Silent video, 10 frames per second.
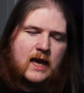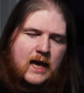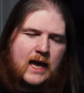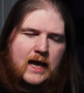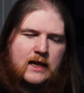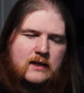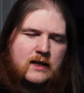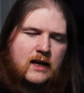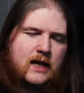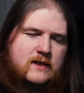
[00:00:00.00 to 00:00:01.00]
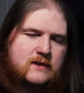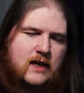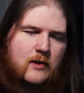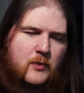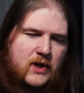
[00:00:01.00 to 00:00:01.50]
And the next
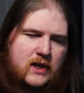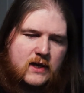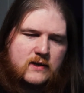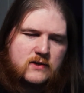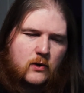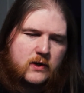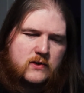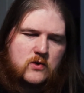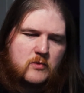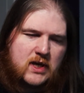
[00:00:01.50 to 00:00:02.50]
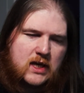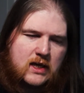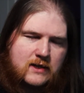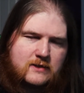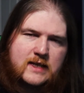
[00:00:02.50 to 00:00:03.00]
step is going to
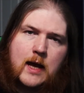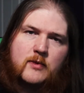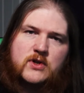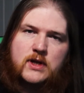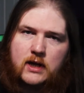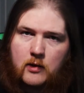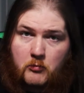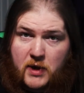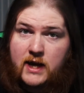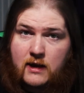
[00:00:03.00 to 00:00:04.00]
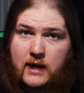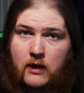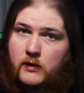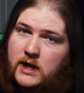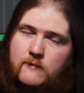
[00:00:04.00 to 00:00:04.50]
be establishing a bank
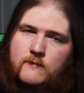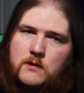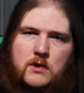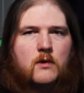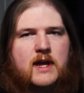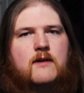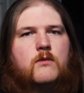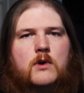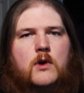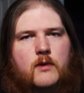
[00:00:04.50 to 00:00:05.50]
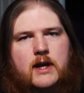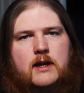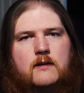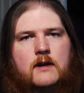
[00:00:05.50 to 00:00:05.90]
account if you don't have one already.